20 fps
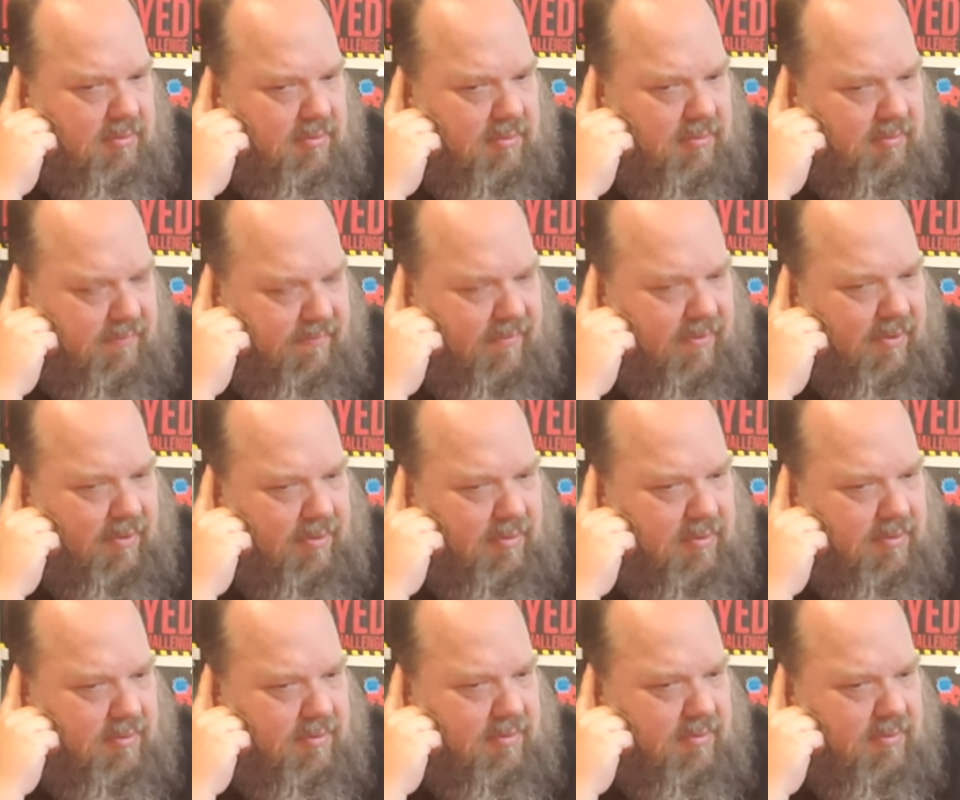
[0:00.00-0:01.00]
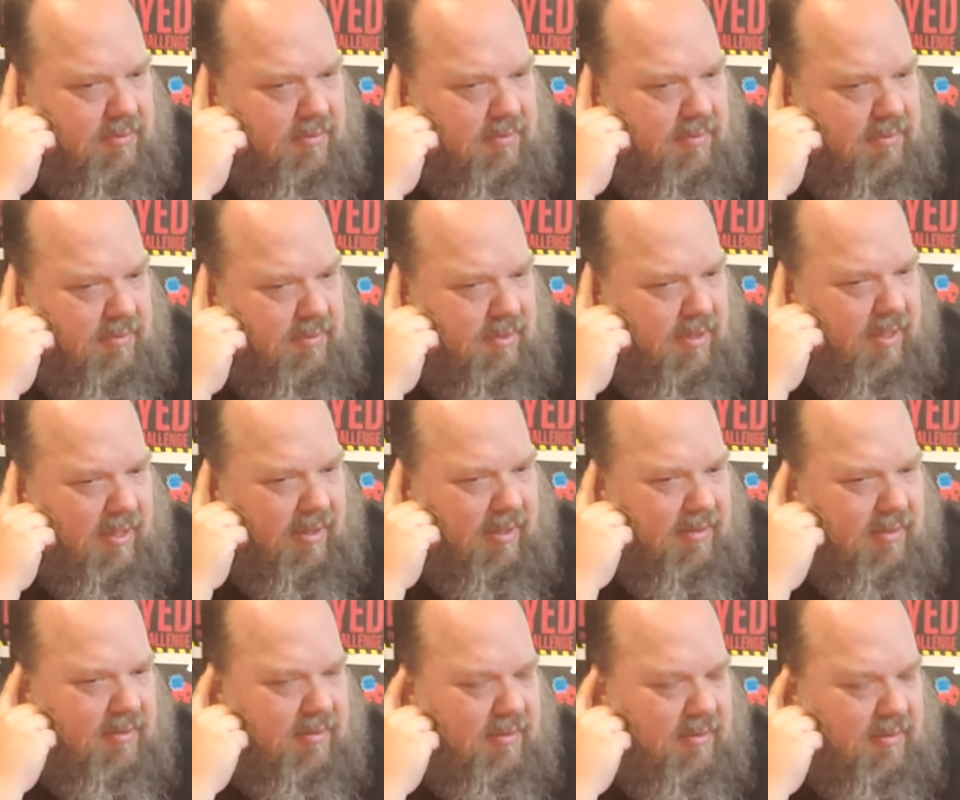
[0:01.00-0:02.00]

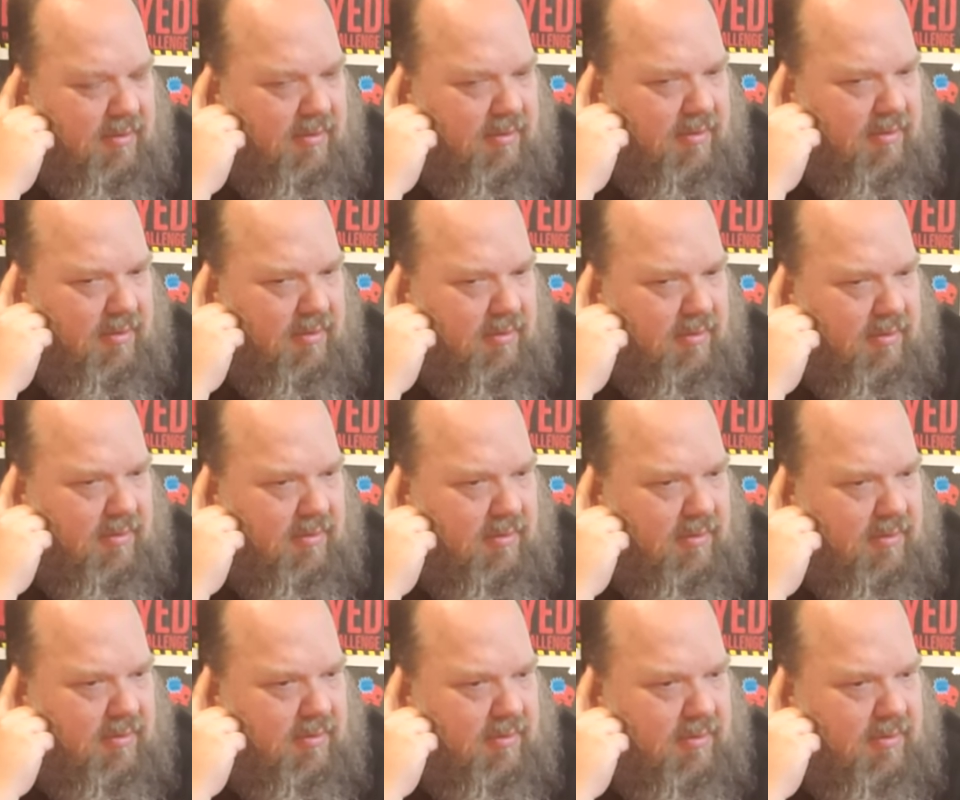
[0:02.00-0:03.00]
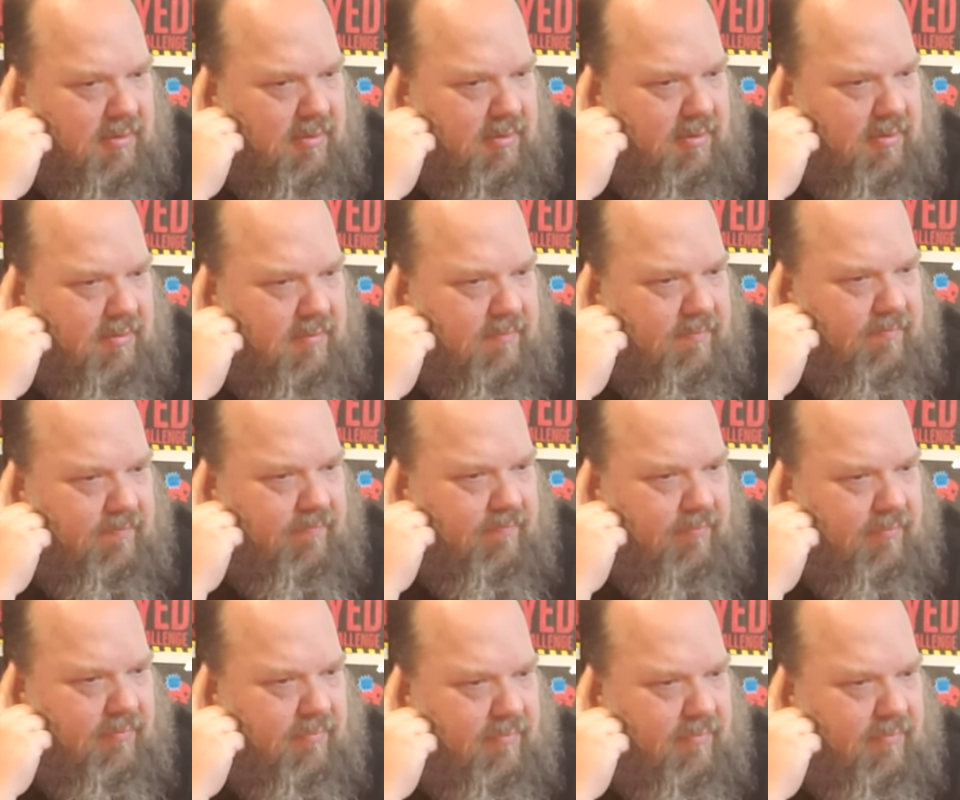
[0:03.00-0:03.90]
(silent)